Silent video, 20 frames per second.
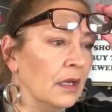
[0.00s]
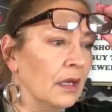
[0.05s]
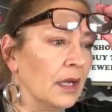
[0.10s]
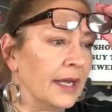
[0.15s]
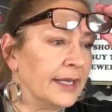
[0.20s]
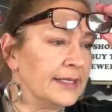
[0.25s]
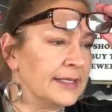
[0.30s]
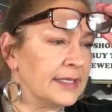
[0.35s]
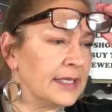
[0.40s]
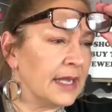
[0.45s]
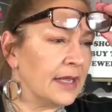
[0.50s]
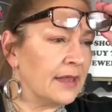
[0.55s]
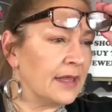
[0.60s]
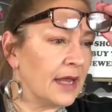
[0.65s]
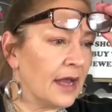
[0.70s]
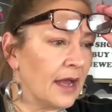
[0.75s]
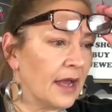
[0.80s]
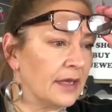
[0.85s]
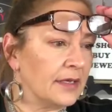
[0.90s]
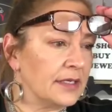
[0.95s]
I say
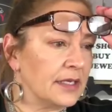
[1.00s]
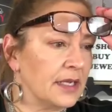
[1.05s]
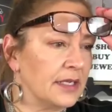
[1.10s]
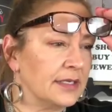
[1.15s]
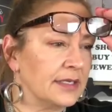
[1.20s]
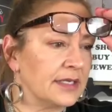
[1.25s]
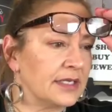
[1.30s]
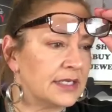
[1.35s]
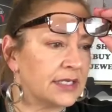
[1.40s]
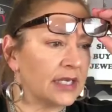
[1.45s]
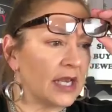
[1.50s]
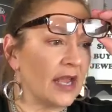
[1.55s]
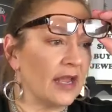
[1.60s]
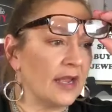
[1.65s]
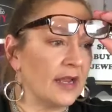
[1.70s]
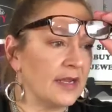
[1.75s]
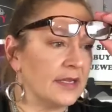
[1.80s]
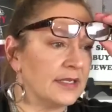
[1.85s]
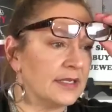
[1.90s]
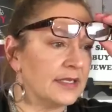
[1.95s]
that. It's
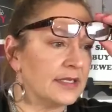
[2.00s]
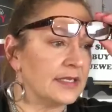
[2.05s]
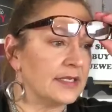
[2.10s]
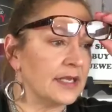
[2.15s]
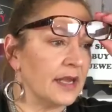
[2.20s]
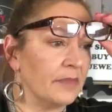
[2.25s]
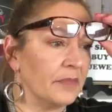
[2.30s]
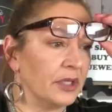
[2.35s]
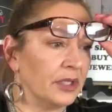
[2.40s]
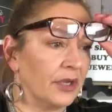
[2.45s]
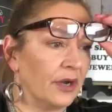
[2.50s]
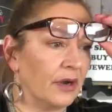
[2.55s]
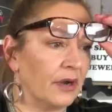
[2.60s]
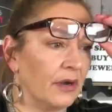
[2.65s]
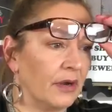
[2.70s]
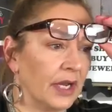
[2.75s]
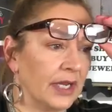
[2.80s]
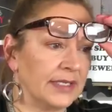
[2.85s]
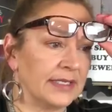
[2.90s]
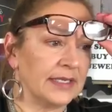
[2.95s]
it's
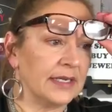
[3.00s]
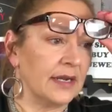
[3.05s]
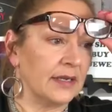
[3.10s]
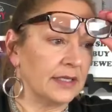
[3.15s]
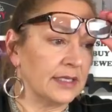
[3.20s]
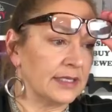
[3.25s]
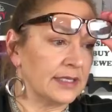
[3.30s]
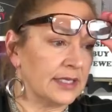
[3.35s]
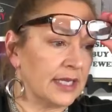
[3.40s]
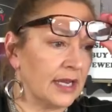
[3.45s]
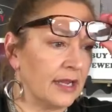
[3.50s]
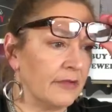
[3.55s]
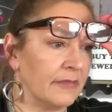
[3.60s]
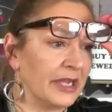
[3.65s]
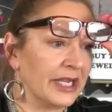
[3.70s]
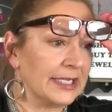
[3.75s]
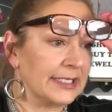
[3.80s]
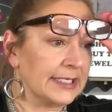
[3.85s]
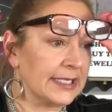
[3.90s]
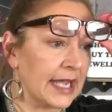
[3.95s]
similar. It's not the same
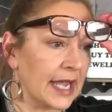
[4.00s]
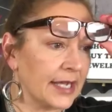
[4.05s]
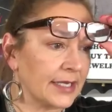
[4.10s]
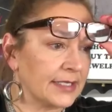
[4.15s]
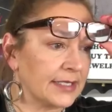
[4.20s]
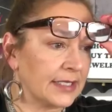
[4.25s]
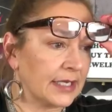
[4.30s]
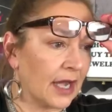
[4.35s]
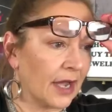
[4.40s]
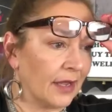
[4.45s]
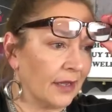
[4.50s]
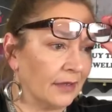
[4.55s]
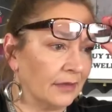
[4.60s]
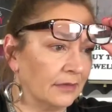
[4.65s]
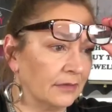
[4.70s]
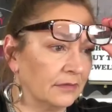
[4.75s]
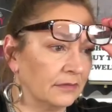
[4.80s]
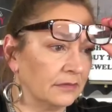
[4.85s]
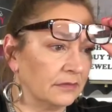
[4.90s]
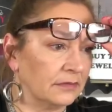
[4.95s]
exact style.
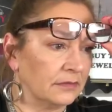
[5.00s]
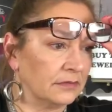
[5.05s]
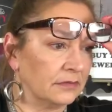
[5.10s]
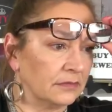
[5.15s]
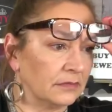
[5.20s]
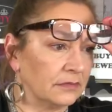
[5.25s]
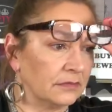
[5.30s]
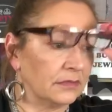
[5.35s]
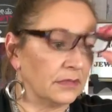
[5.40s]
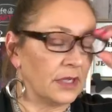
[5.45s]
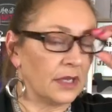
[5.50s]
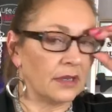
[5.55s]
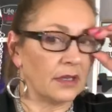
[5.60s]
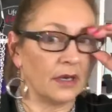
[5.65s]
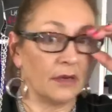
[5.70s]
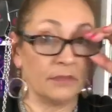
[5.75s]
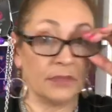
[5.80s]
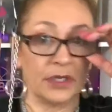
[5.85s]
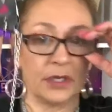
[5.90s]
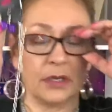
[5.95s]
Not that
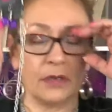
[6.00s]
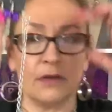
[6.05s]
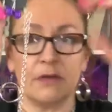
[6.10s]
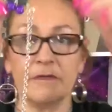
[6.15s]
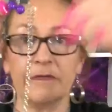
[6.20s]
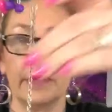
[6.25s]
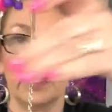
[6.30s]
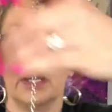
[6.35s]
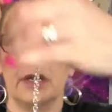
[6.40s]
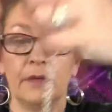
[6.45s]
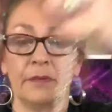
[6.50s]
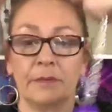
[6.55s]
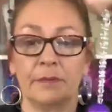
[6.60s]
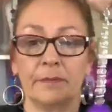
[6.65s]
I'm looking over there.